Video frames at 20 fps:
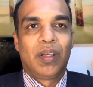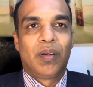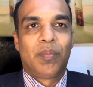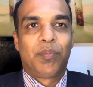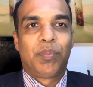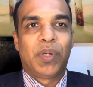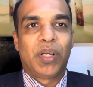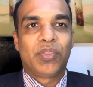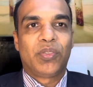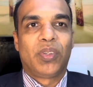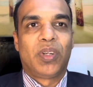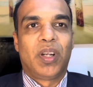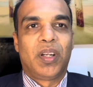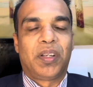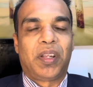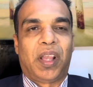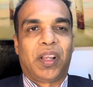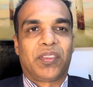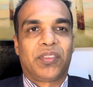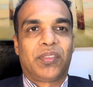Personal
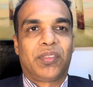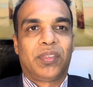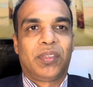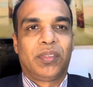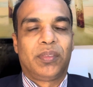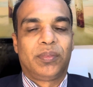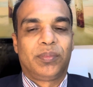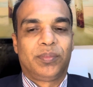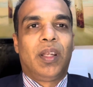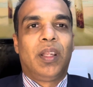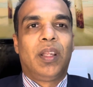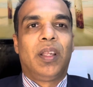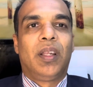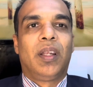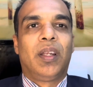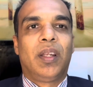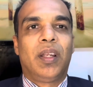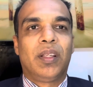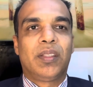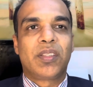tax.
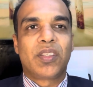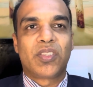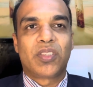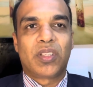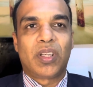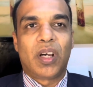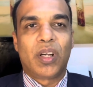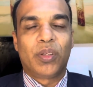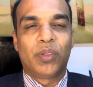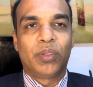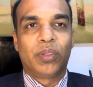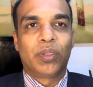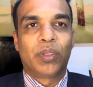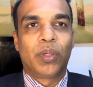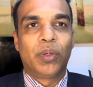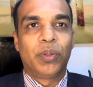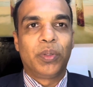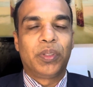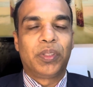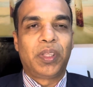Let's start with
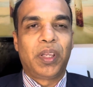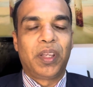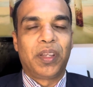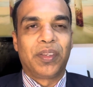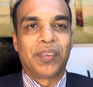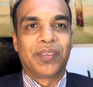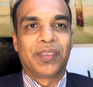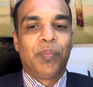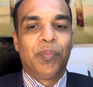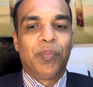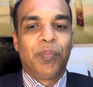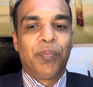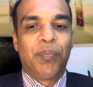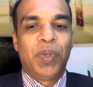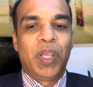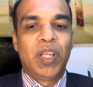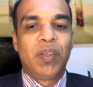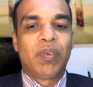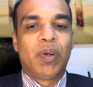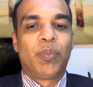good things.
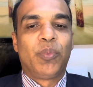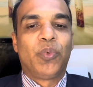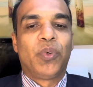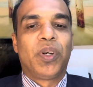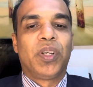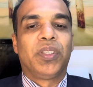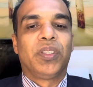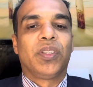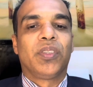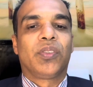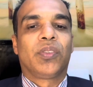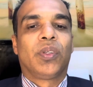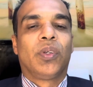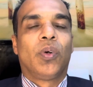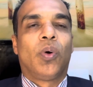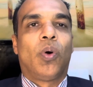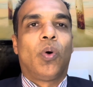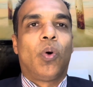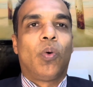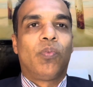Minimum wages
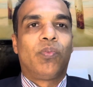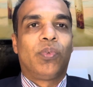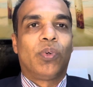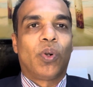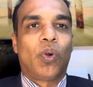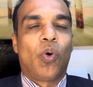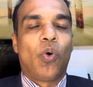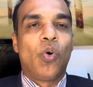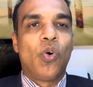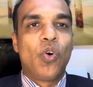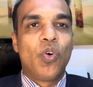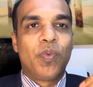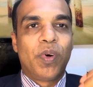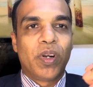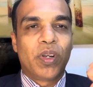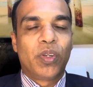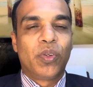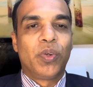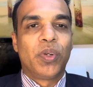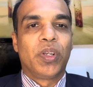for over
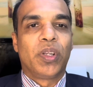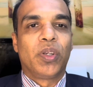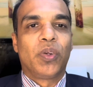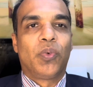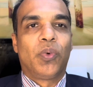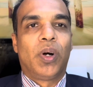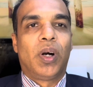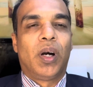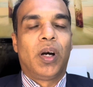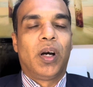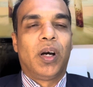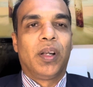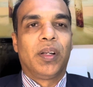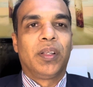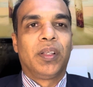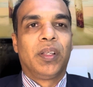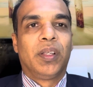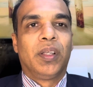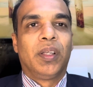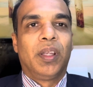21
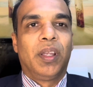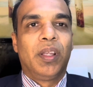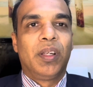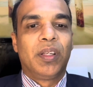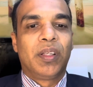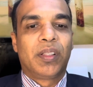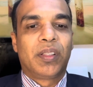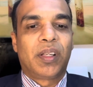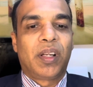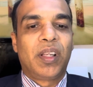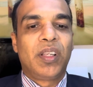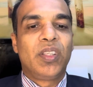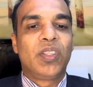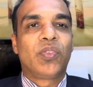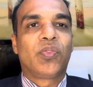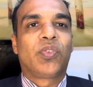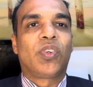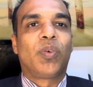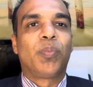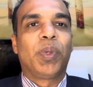increased
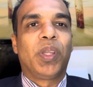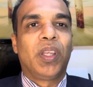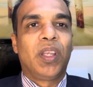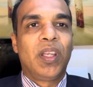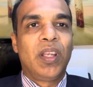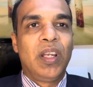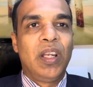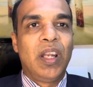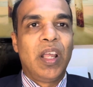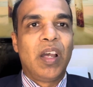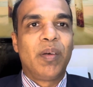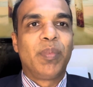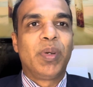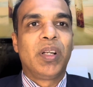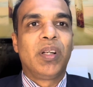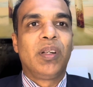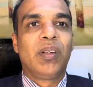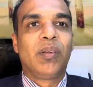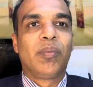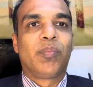from
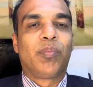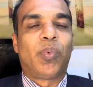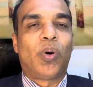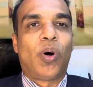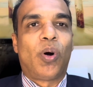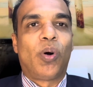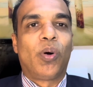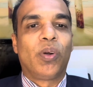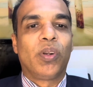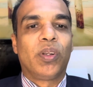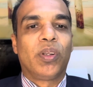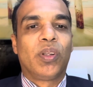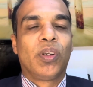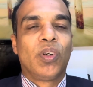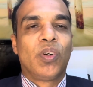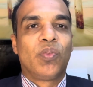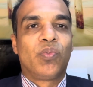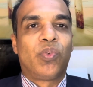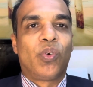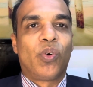
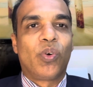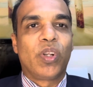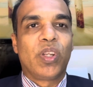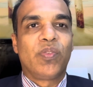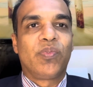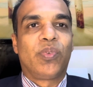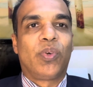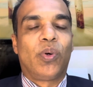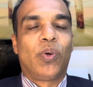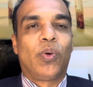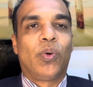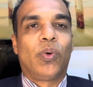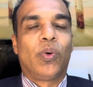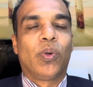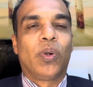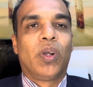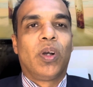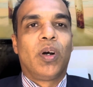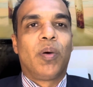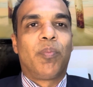
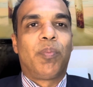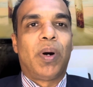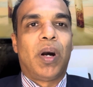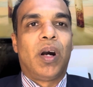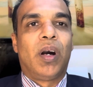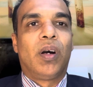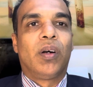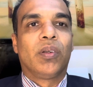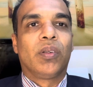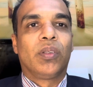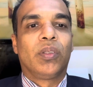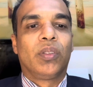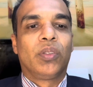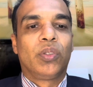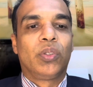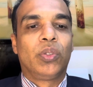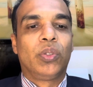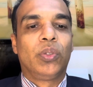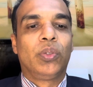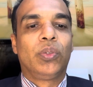11.44 pound
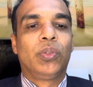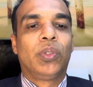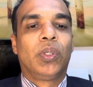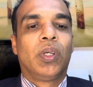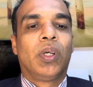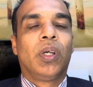to